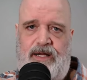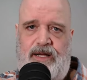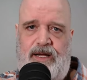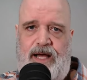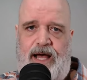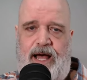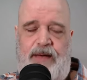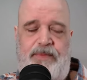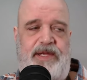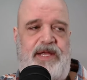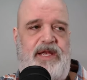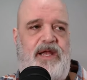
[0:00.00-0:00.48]

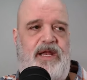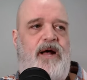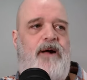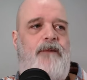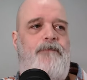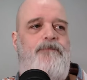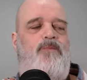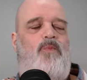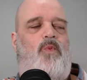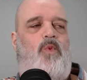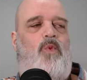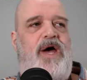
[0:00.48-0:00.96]
I mean,
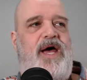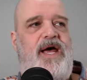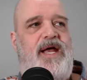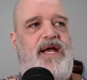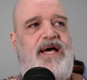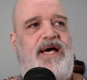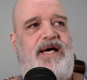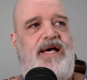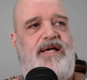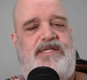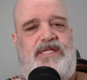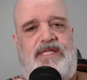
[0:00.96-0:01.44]
when
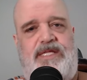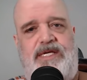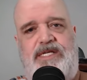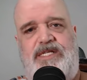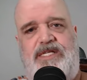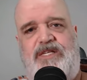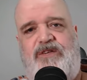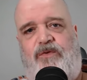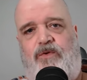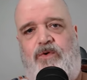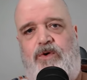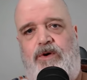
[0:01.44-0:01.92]
has
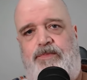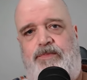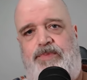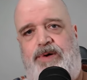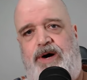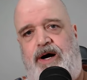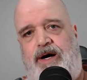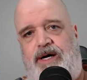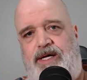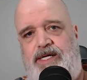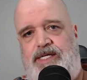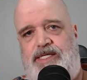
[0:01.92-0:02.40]
these four
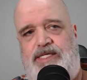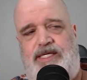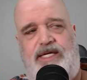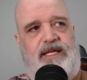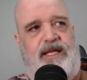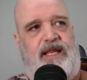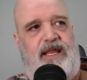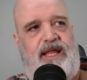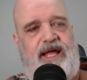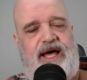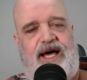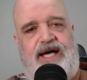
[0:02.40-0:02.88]
parties in
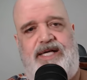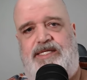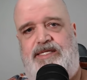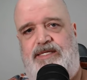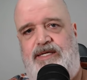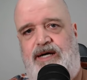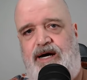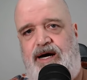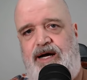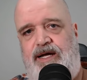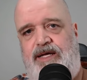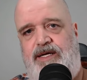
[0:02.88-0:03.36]
the last
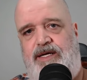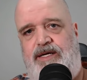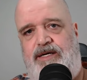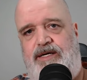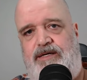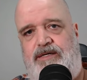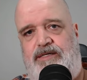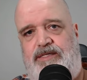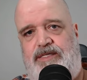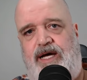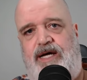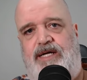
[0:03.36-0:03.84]
nine
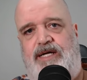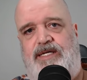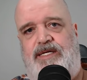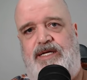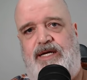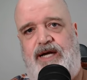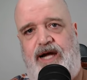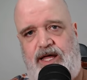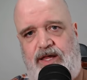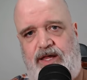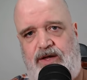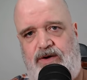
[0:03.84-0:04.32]
years got
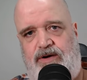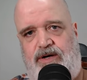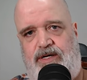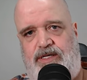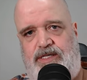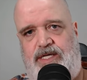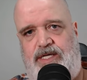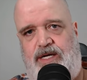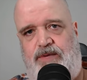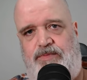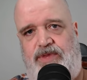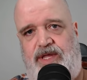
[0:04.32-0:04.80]
together on
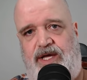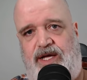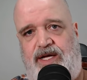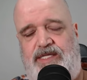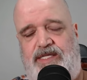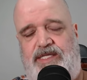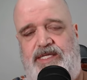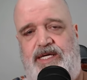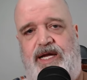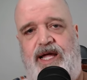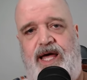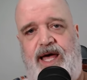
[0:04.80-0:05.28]
something and
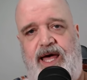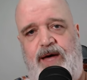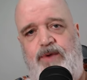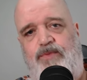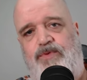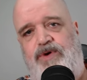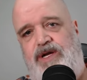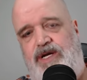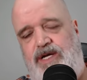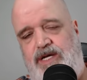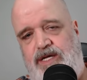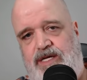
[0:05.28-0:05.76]
said, hey,
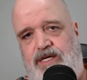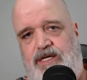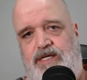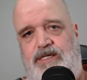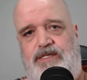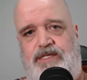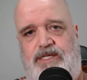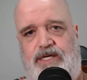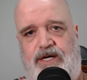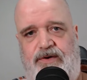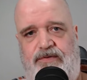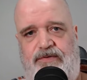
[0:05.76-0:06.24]
we need the
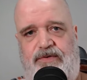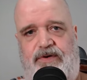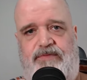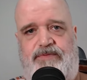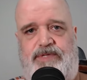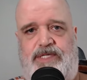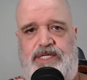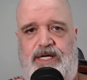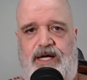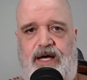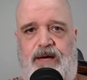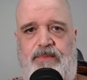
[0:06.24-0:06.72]

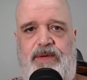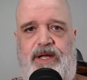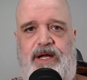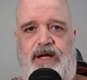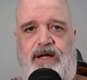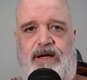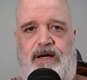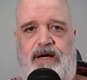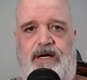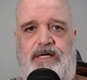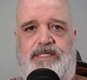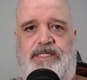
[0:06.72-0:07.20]
conservatives to come in
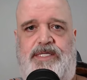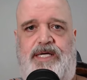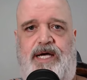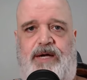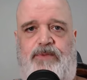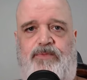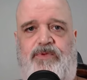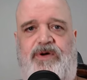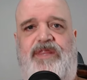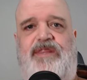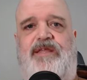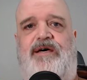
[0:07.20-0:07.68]
on our
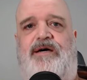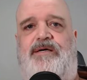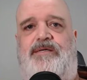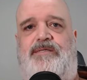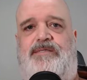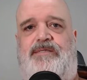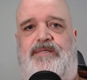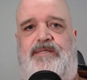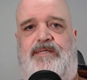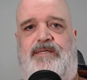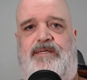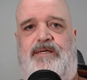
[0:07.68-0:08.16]
side with
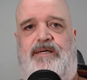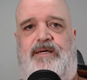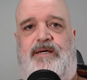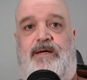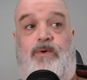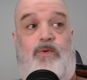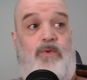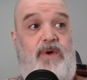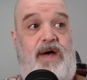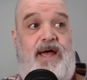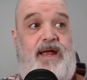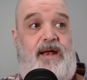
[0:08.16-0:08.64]
us?
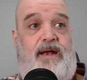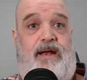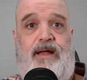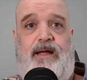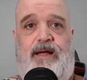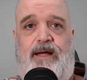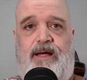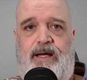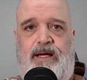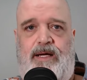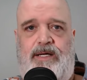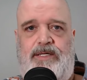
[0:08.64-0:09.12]
When?
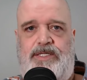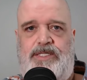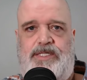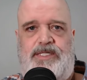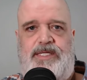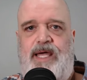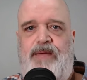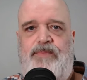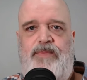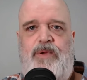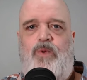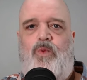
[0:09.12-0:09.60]
Just
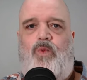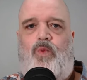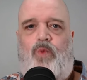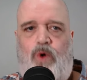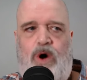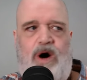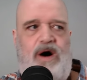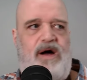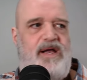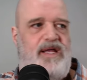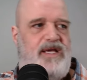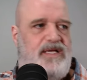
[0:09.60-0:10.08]
name me
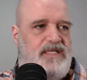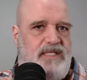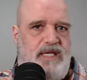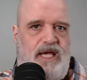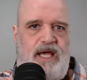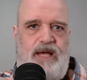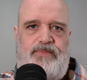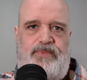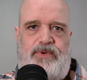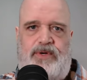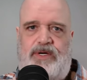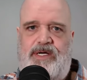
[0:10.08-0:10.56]
one
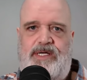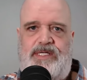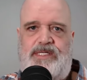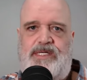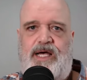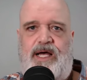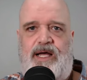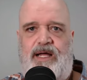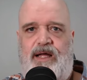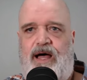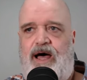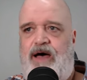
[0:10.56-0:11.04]
example because
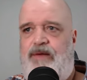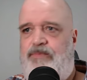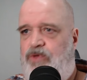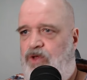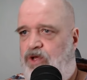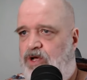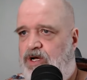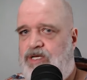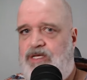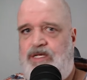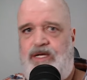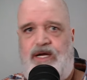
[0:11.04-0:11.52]
I've
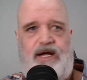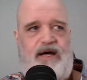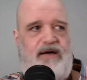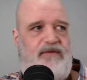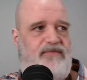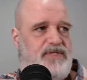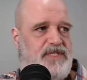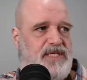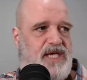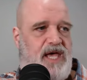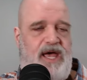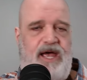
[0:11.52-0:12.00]
looked and
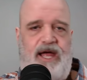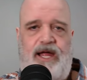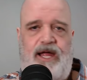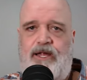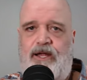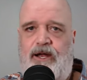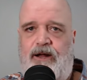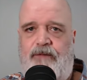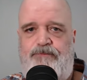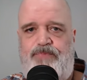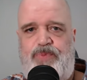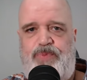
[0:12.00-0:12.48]
I've scanned
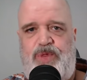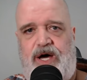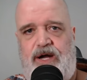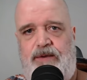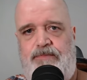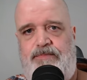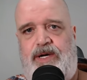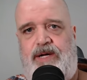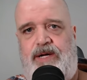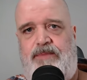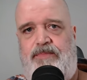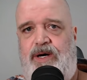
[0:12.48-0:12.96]
and I've thought
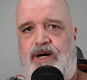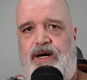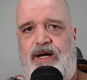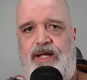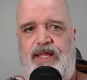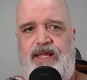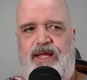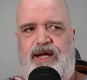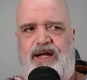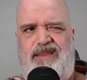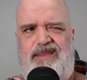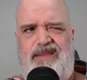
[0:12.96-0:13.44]
in my
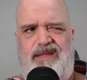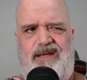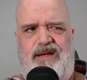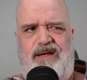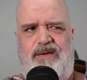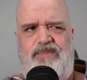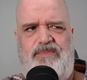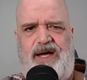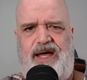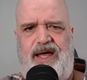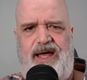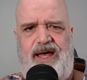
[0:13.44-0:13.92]
mind and I,
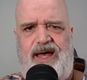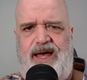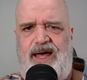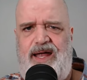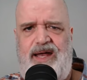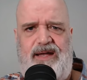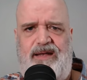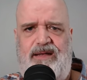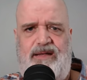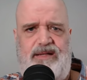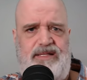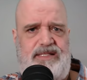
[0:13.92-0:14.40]
in my head,
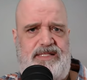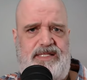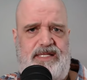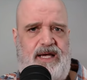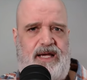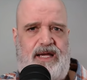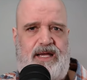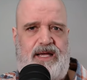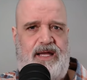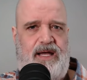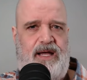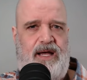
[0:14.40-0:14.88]
and it's
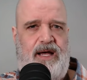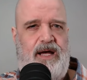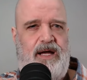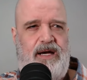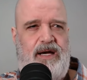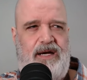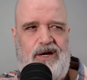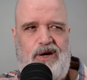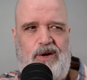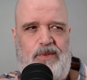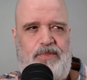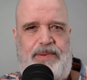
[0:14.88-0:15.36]
like,
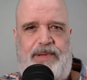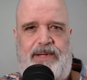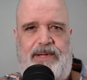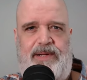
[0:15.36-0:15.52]
nope.